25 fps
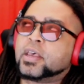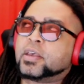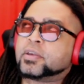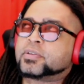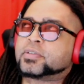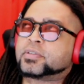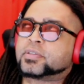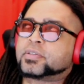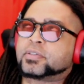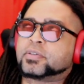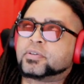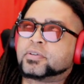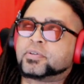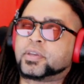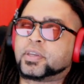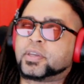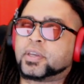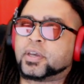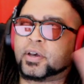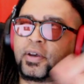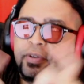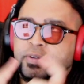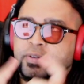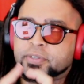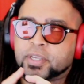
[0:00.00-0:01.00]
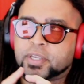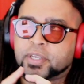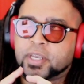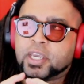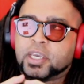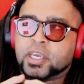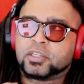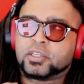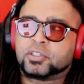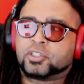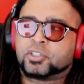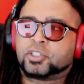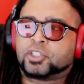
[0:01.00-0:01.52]
Studios
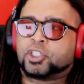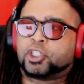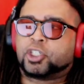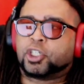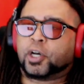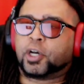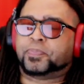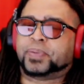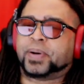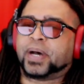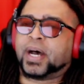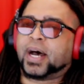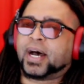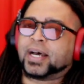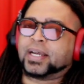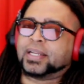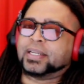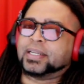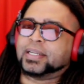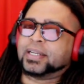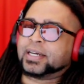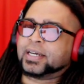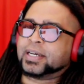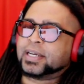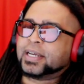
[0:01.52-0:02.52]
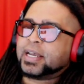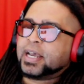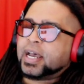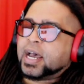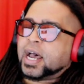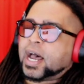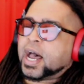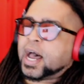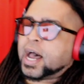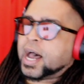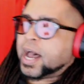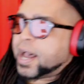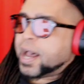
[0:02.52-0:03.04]
Japan.
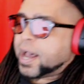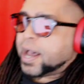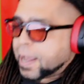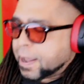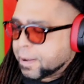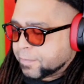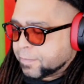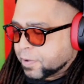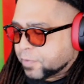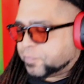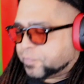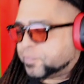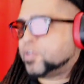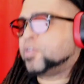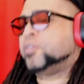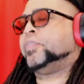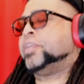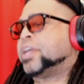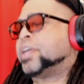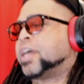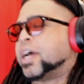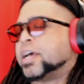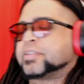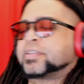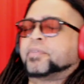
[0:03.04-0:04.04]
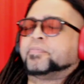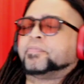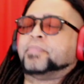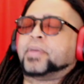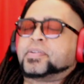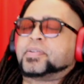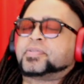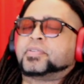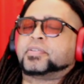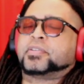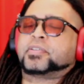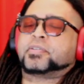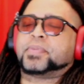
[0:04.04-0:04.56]
A few of you guys have
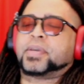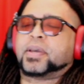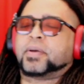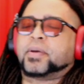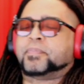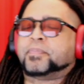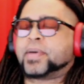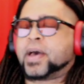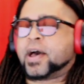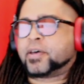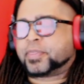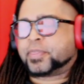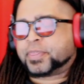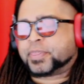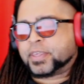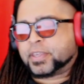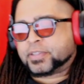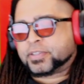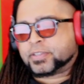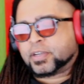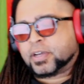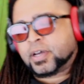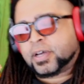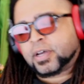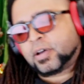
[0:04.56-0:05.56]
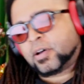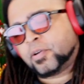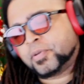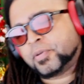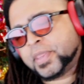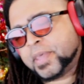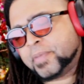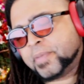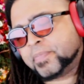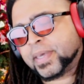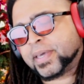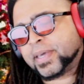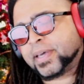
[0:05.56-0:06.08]
messaged me about this,
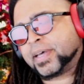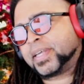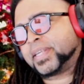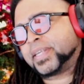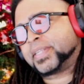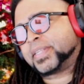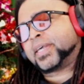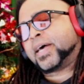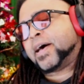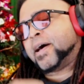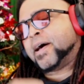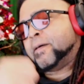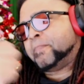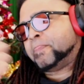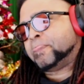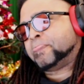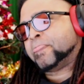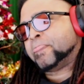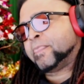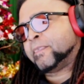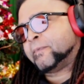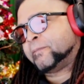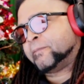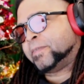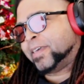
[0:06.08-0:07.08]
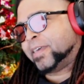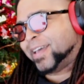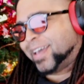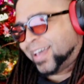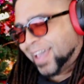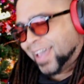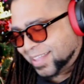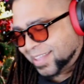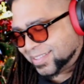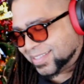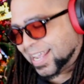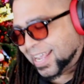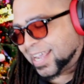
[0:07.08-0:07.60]
only because,
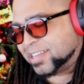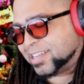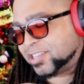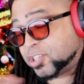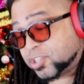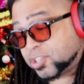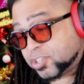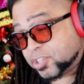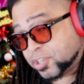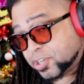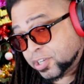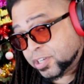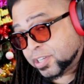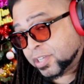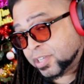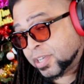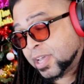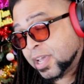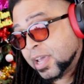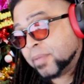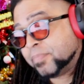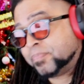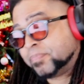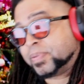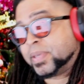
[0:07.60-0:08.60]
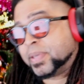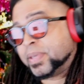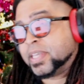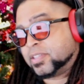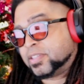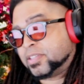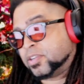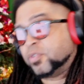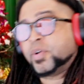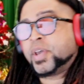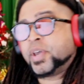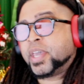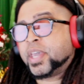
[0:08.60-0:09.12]
as I should be
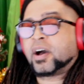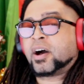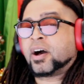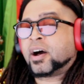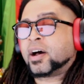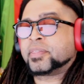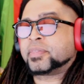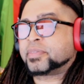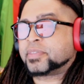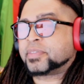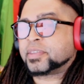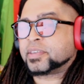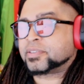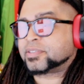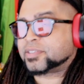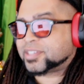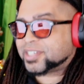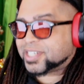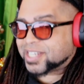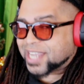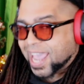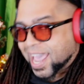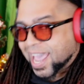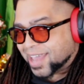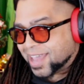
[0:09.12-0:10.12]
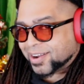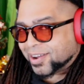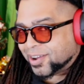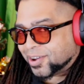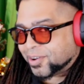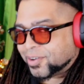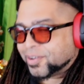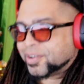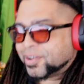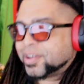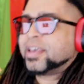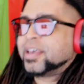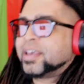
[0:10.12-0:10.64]
doing on this
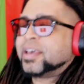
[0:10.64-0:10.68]
channel,